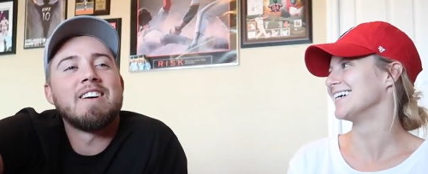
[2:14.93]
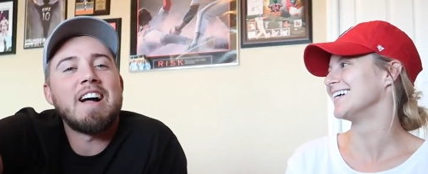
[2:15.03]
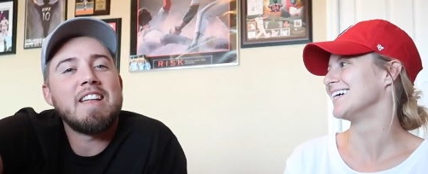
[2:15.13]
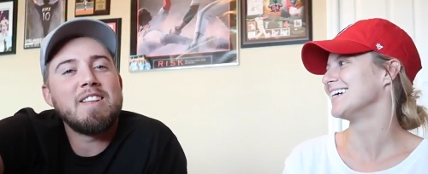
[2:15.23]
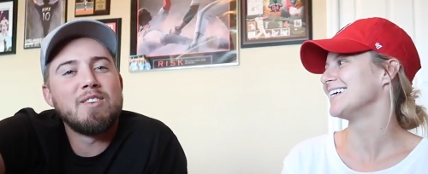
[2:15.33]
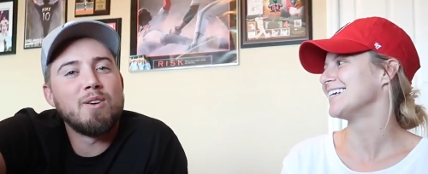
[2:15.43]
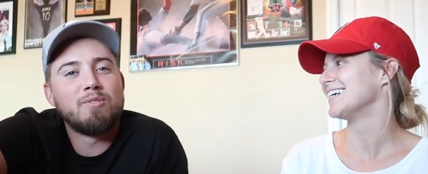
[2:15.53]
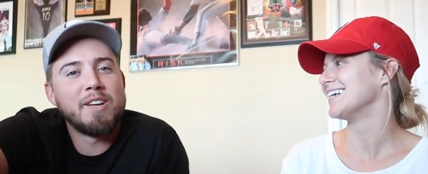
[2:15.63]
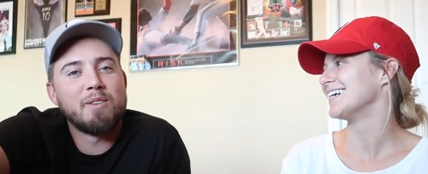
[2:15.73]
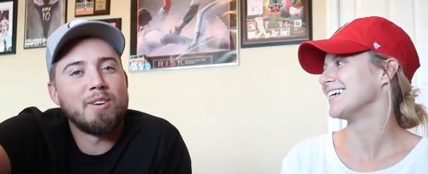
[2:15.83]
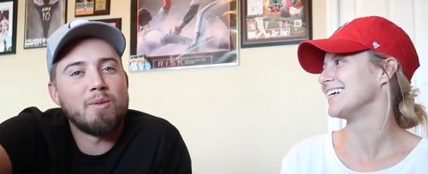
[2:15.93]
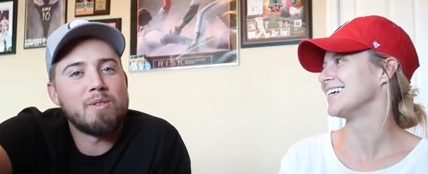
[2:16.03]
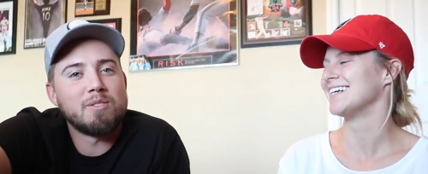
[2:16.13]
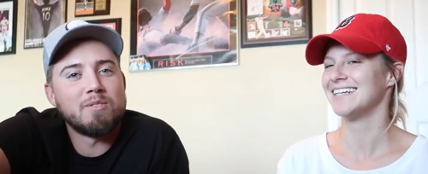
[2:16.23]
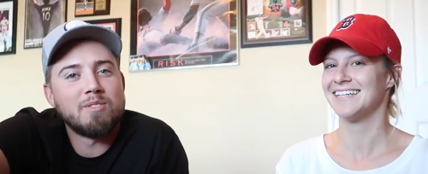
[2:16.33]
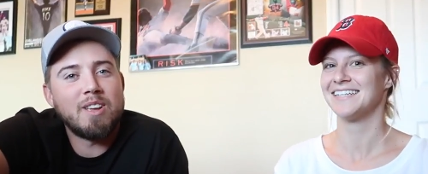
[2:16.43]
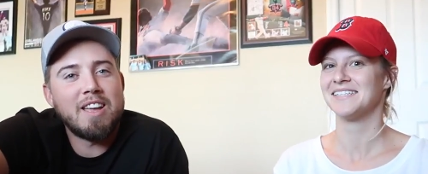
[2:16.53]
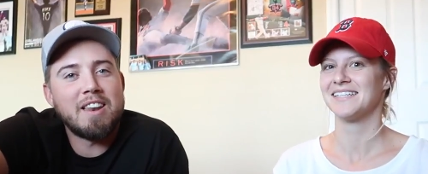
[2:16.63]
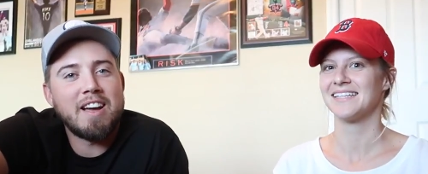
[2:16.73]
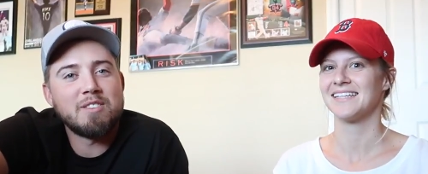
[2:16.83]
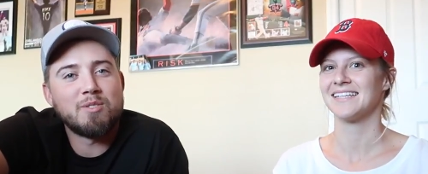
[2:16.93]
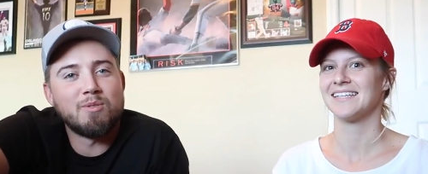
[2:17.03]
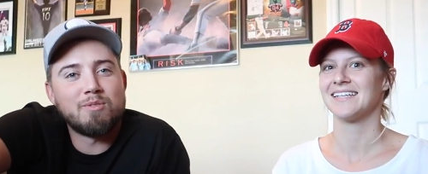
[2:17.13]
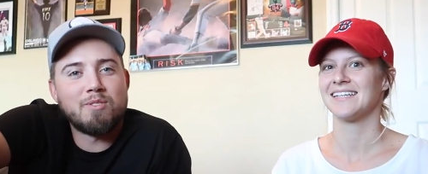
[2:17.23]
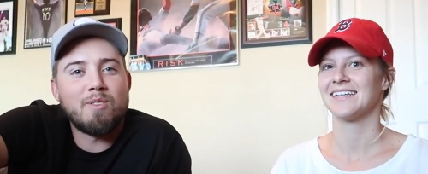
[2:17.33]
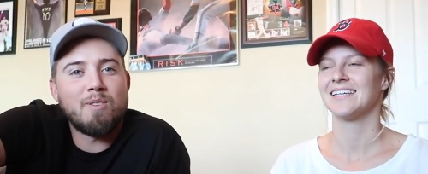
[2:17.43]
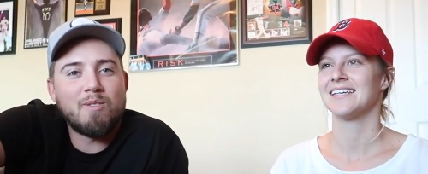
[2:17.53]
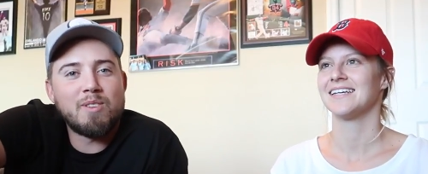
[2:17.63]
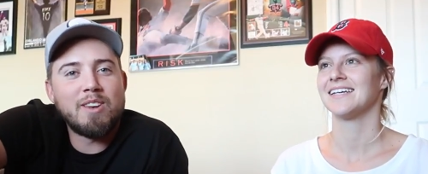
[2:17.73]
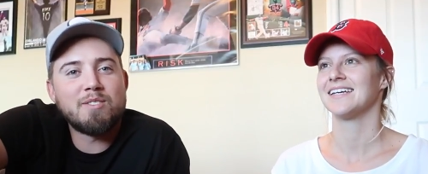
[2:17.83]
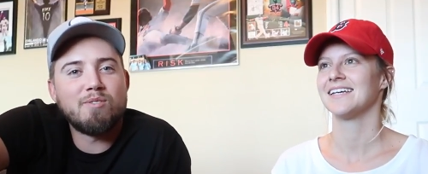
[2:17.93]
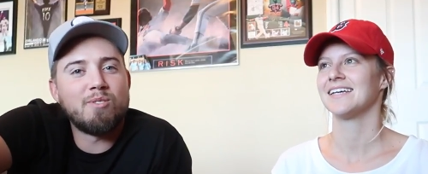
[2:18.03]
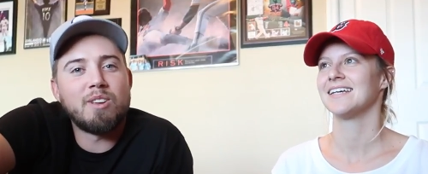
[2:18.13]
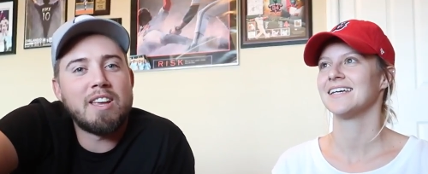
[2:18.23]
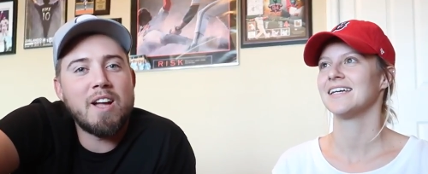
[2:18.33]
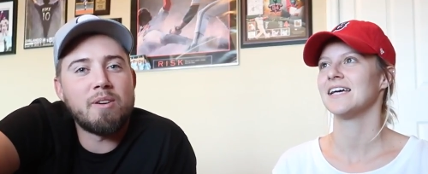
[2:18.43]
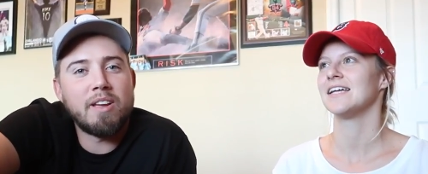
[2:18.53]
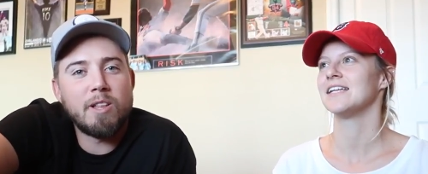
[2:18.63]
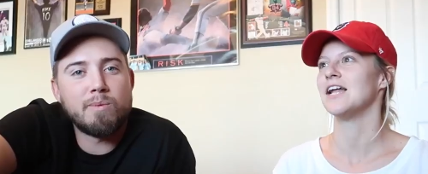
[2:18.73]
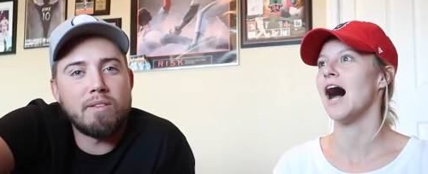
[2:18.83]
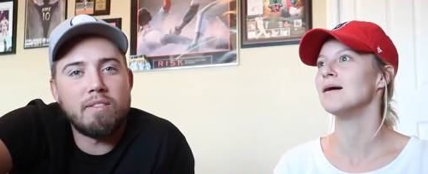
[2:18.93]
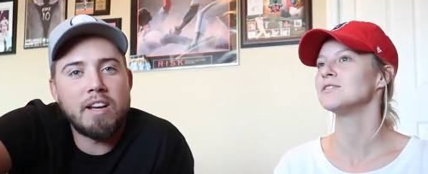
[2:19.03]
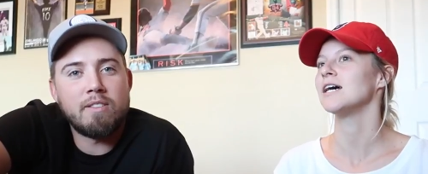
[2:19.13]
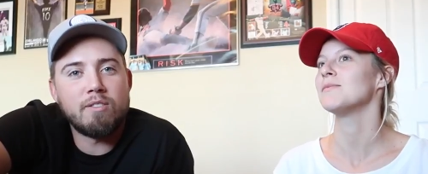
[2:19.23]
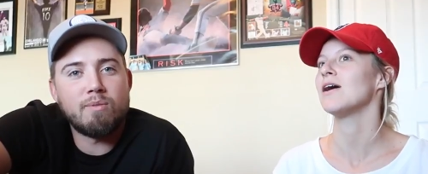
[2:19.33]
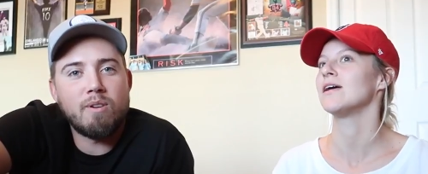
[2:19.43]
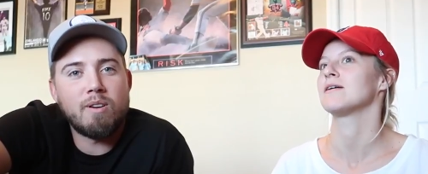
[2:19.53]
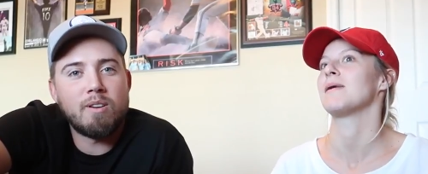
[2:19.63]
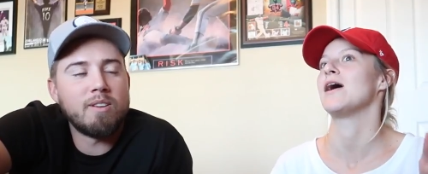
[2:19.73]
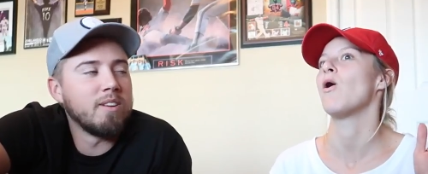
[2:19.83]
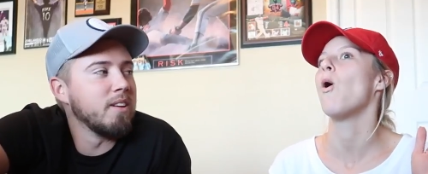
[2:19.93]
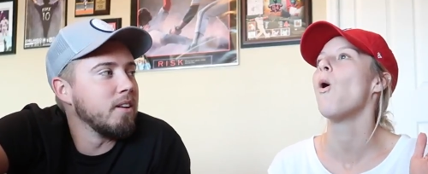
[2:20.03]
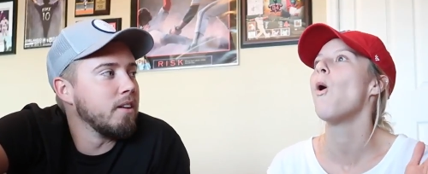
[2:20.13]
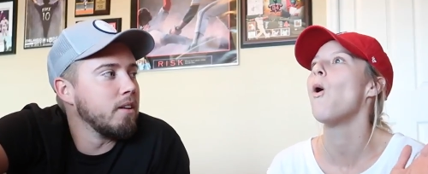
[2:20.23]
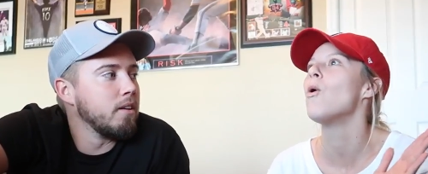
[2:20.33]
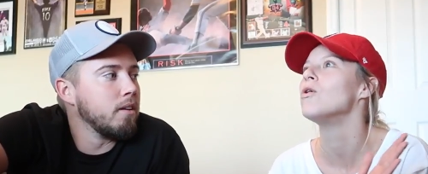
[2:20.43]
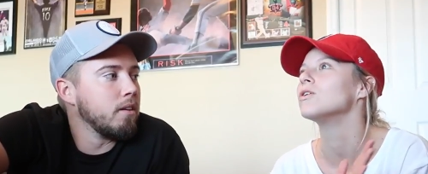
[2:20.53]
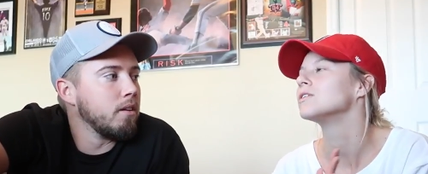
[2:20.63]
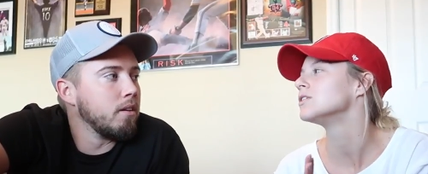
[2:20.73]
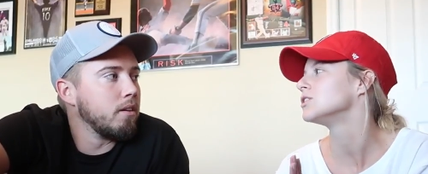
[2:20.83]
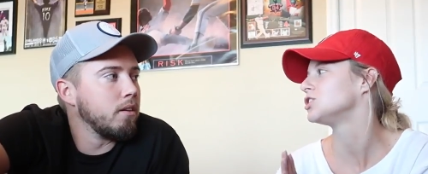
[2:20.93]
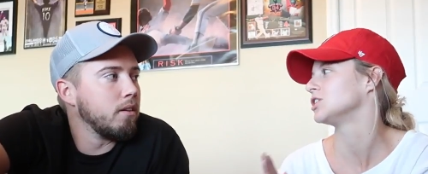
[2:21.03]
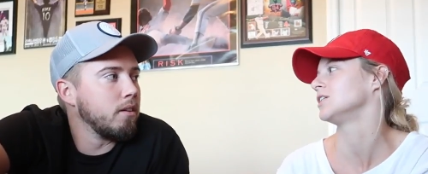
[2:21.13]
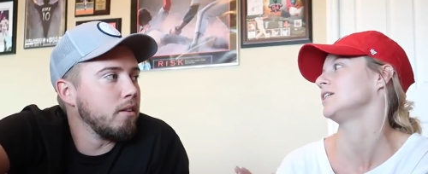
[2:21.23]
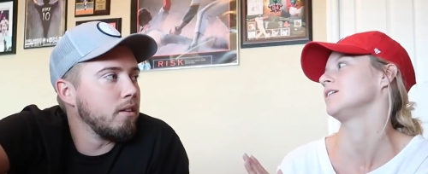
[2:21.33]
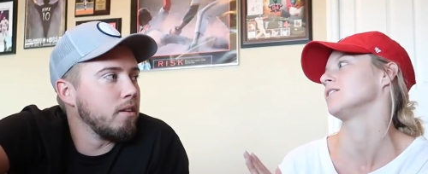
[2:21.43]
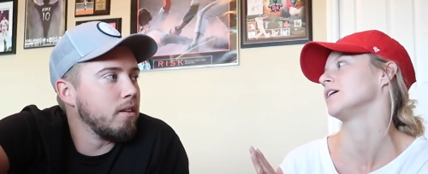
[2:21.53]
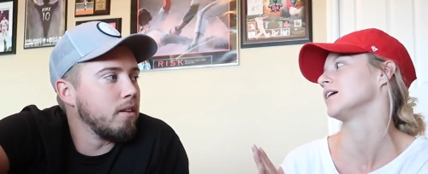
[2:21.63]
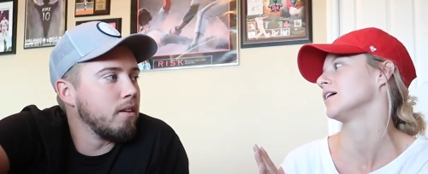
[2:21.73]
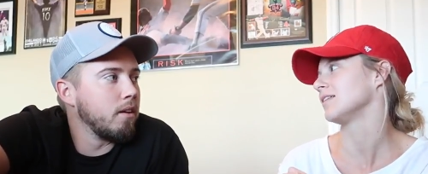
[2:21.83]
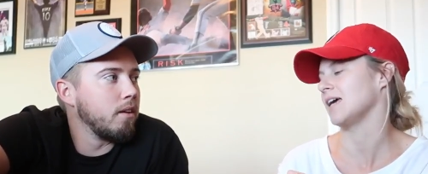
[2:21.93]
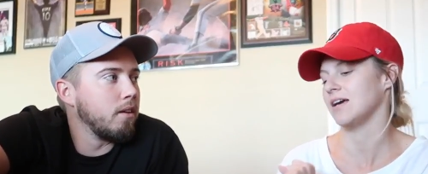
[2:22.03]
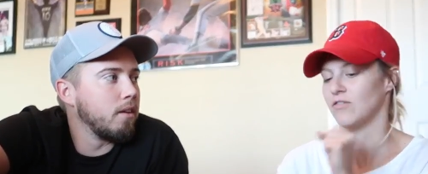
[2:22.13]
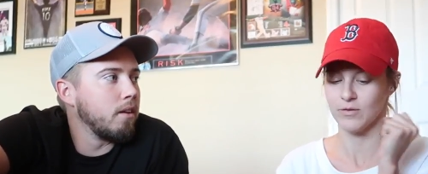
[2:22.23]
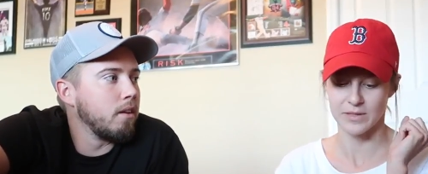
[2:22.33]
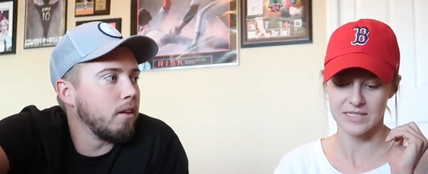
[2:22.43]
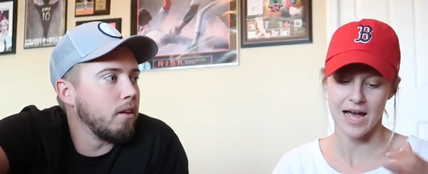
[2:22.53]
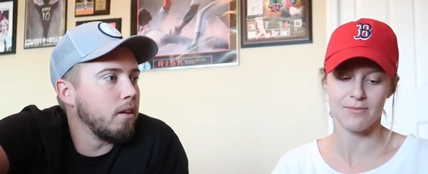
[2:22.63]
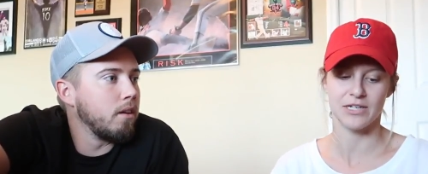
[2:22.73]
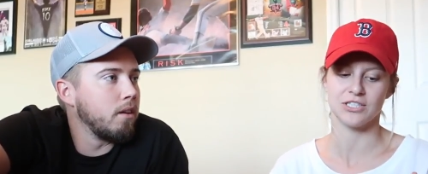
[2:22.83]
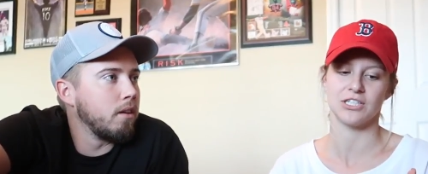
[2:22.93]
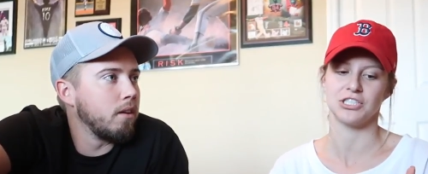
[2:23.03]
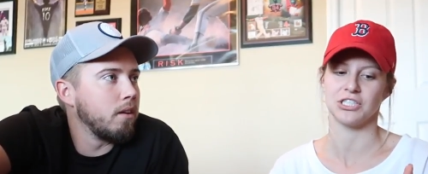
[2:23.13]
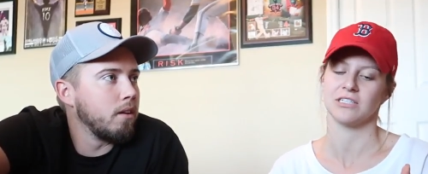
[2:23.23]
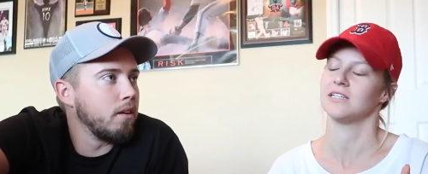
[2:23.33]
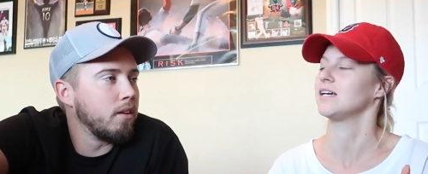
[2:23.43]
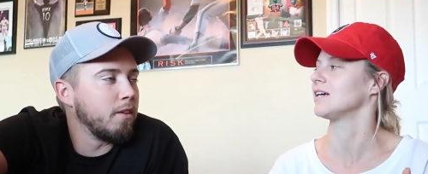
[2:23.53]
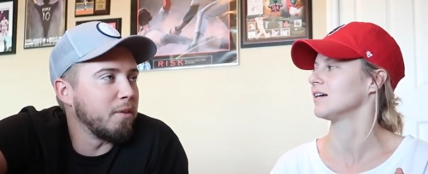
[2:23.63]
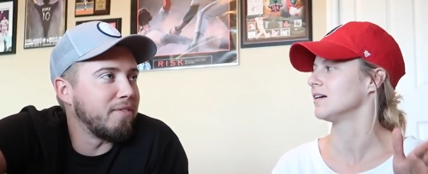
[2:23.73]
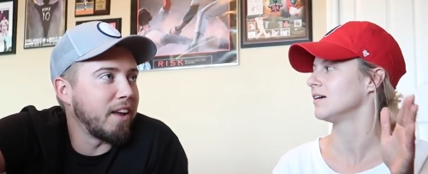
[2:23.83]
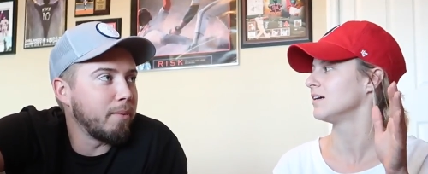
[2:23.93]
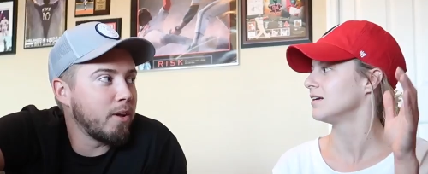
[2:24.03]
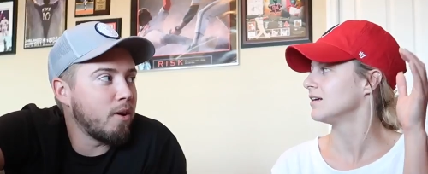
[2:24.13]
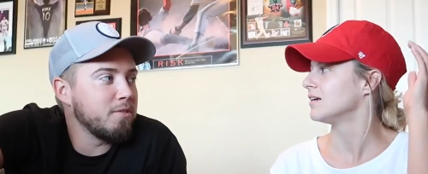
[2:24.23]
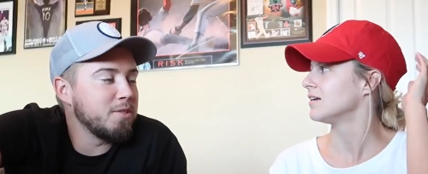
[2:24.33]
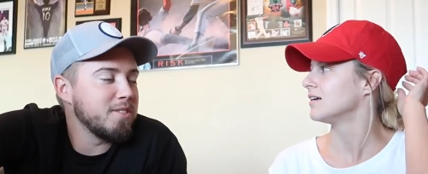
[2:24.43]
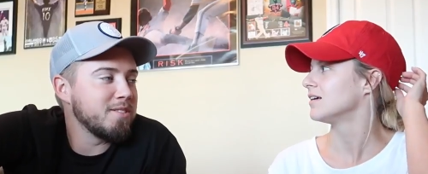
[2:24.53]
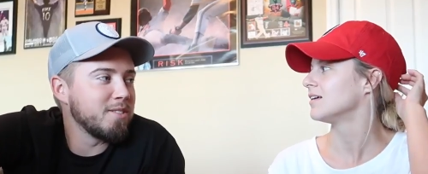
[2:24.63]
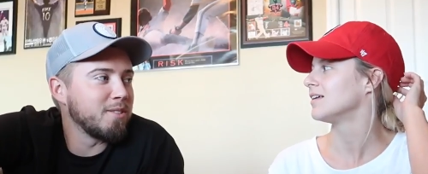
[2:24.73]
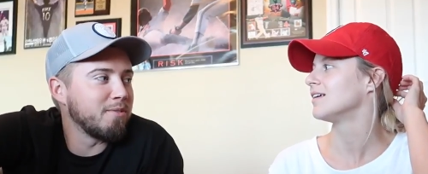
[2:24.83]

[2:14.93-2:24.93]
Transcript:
Speaker 1: I didn't know Taylor very well in, in high school, so it doesn't really count against
Speaker 2: me. I'm talking about like my whole cheerleading career. Like from the time I started cheerleading.
Speaker 1: Your family called you this or